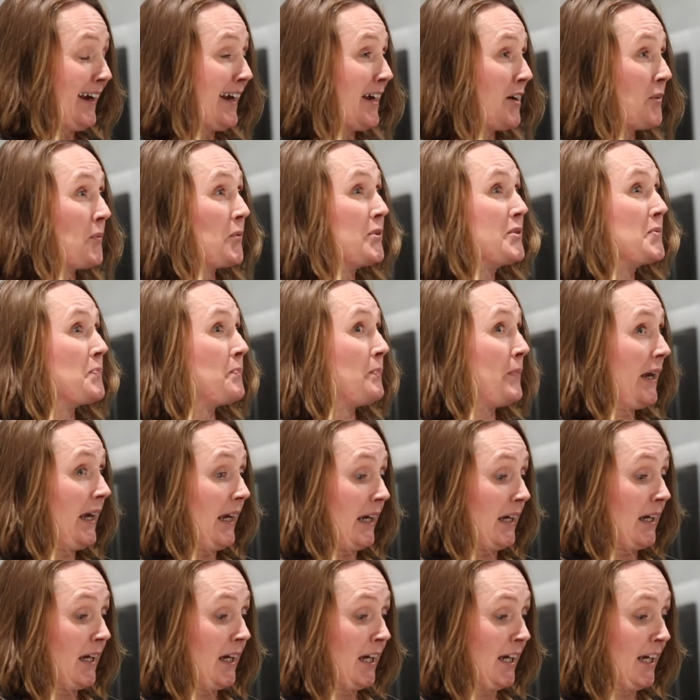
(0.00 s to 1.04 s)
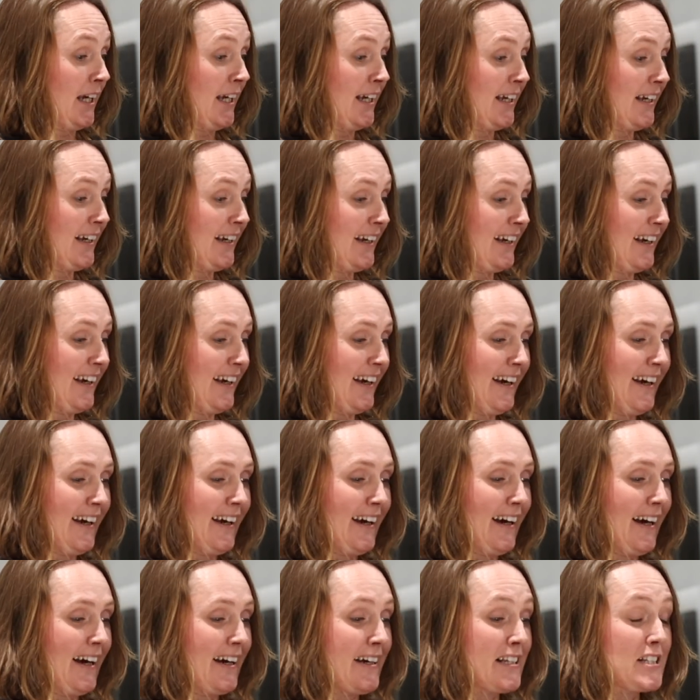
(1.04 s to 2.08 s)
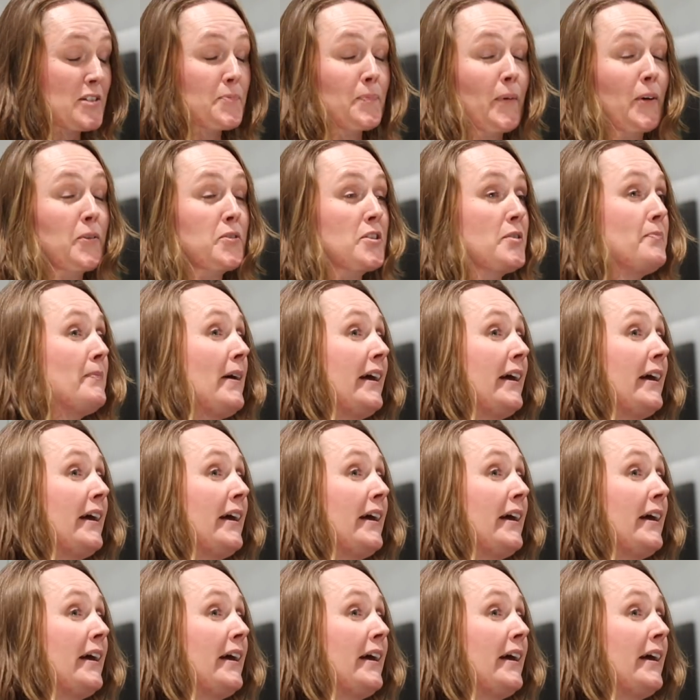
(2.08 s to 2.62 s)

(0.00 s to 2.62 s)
It was big. It spoke to